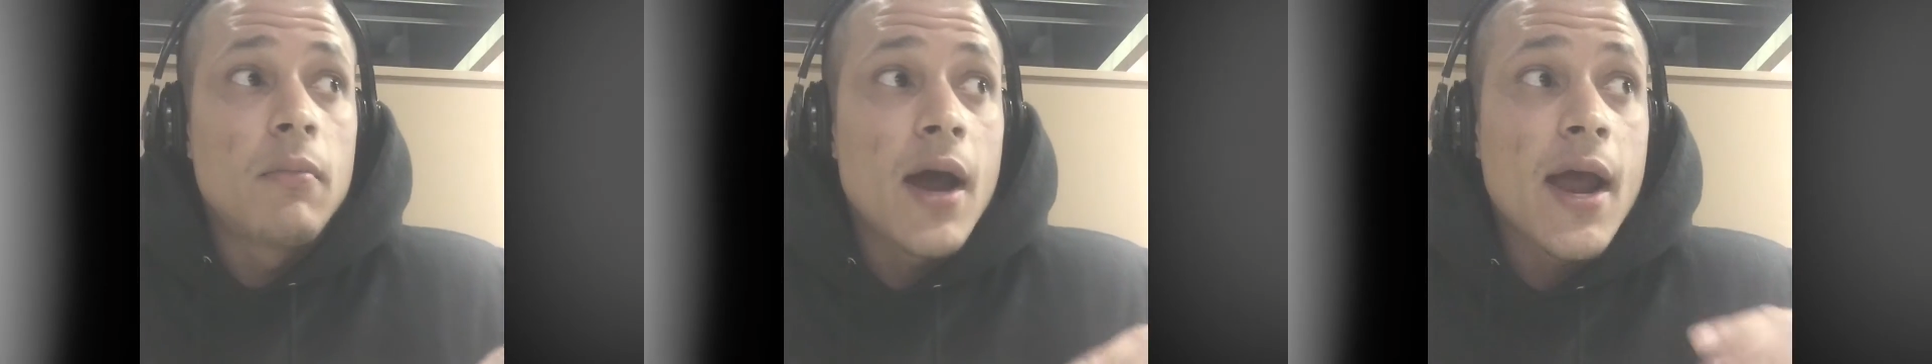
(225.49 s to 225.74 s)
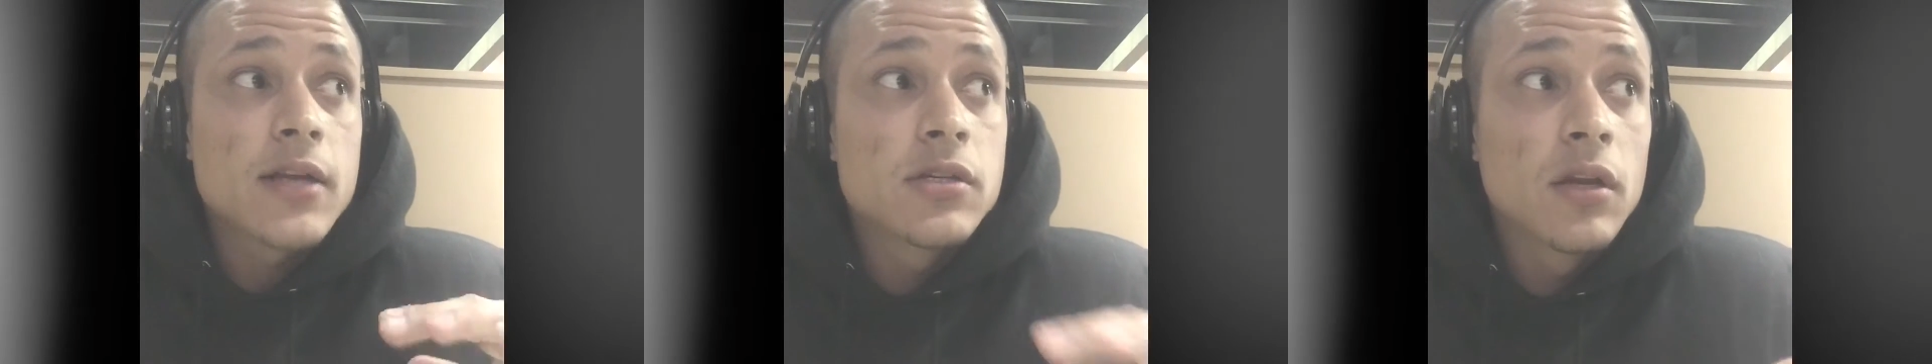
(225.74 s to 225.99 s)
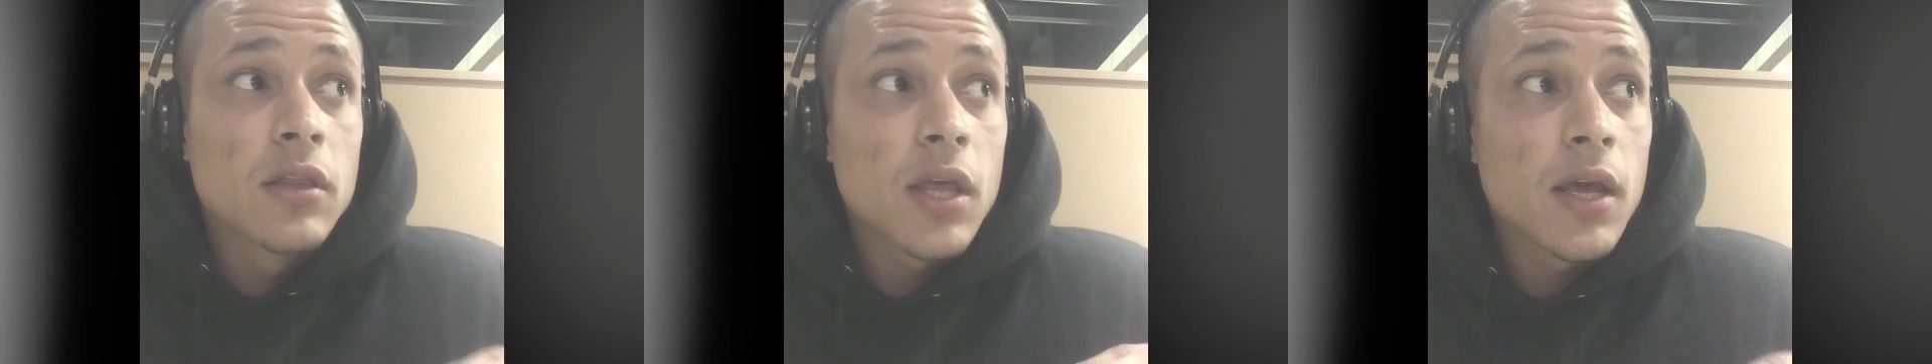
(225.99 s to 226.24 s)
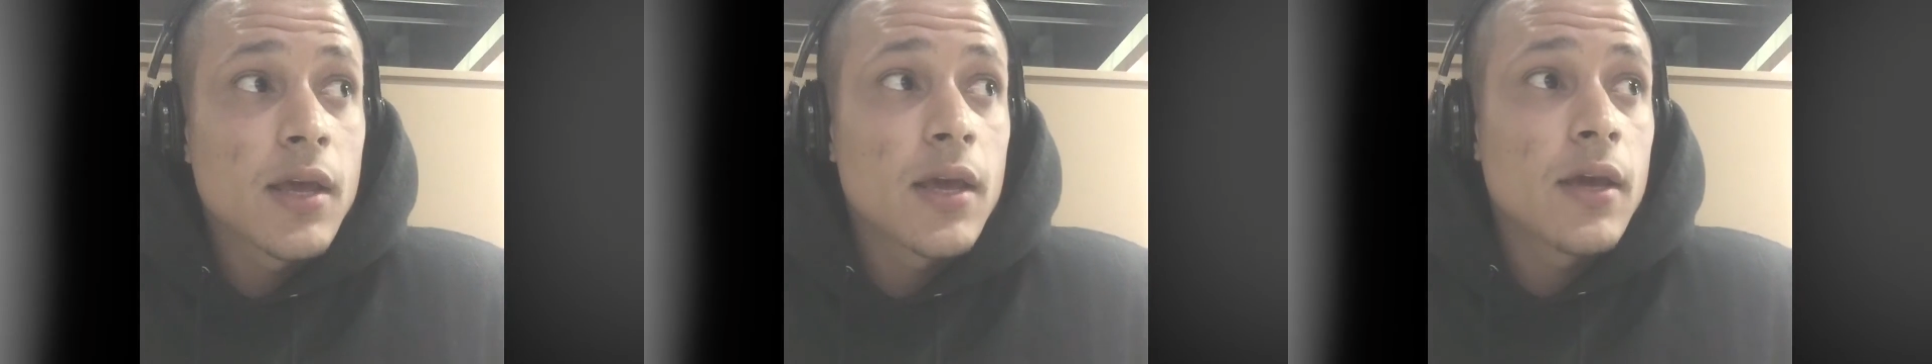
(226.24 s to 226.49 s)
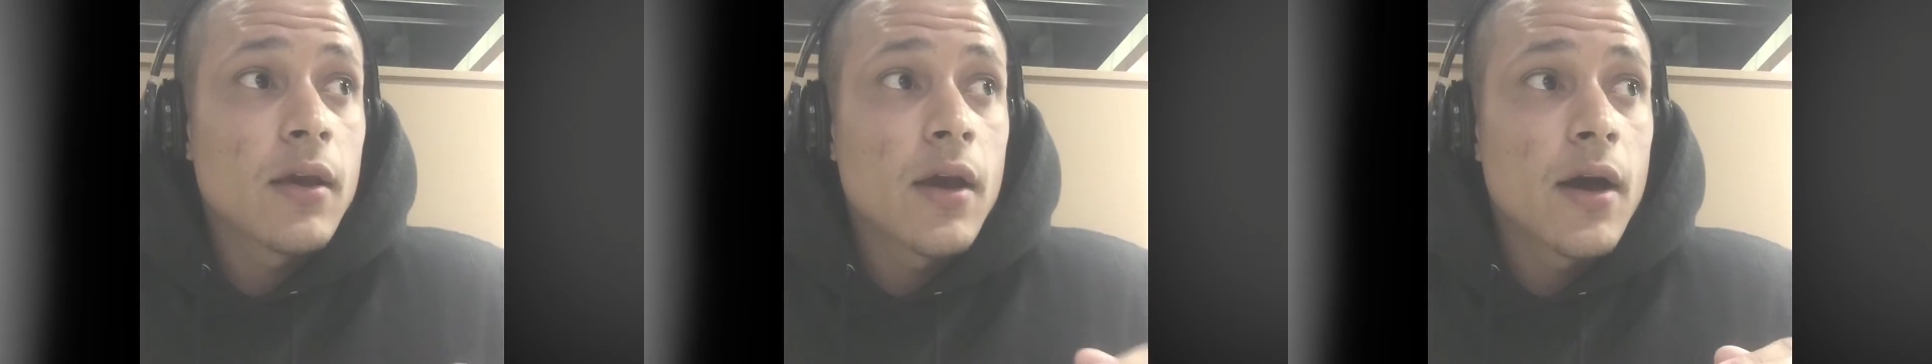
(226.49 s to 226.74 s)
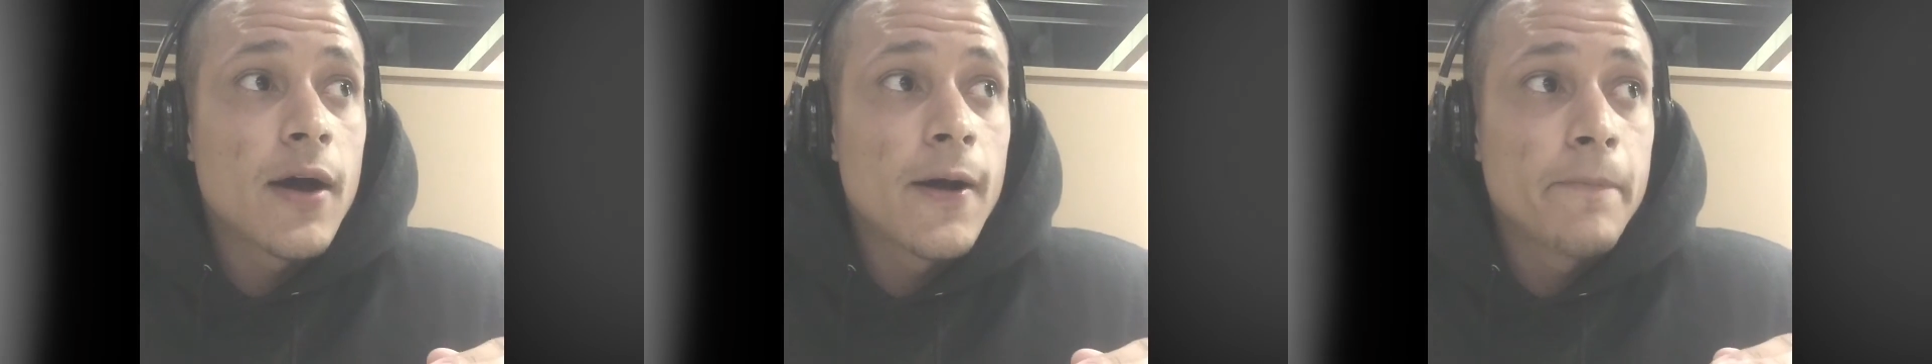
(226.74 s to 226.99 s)
I actually think
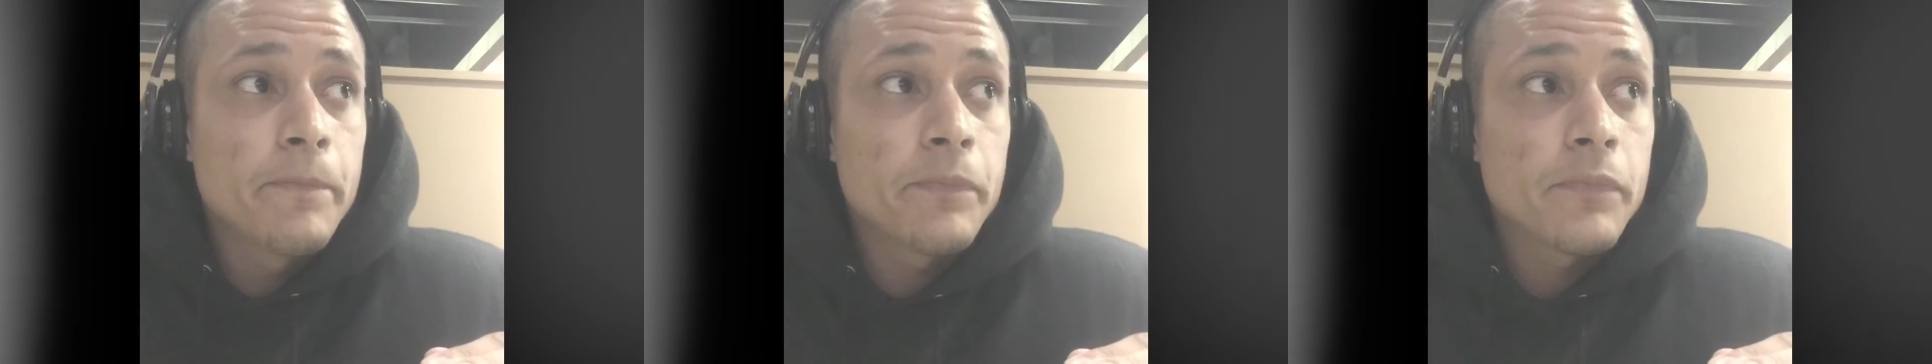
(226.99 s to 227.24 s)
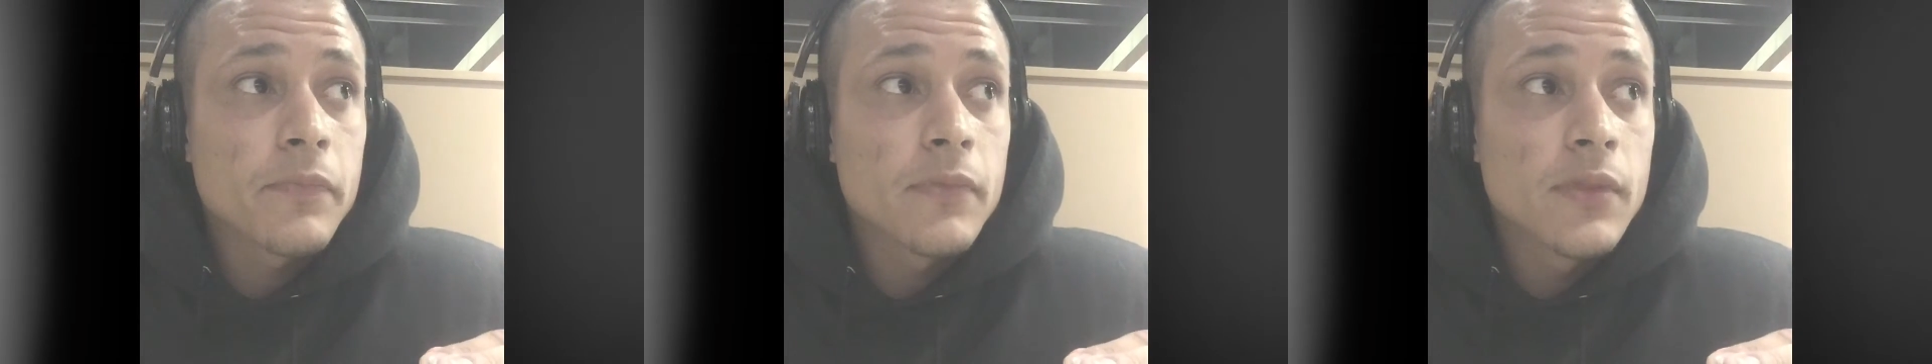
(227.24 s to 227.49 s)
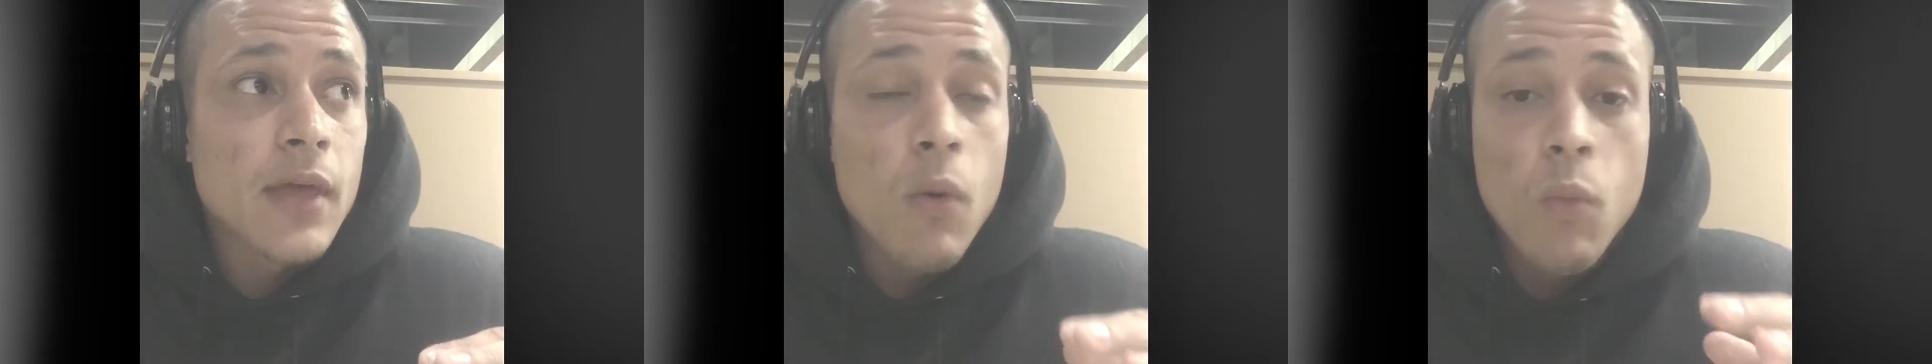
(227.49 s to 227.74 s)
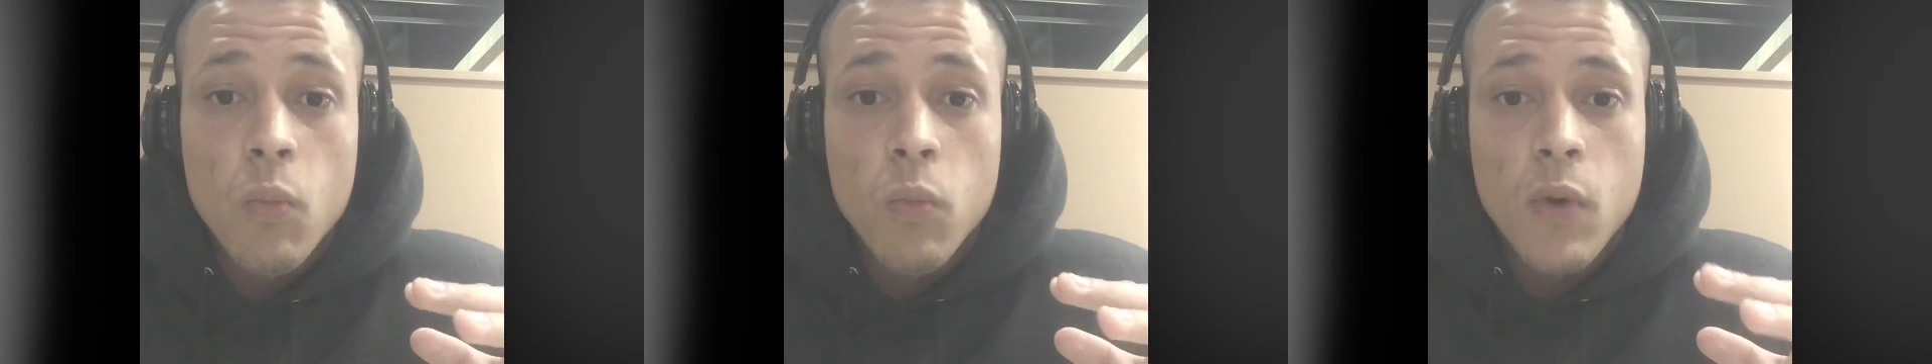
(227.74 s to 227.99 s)
that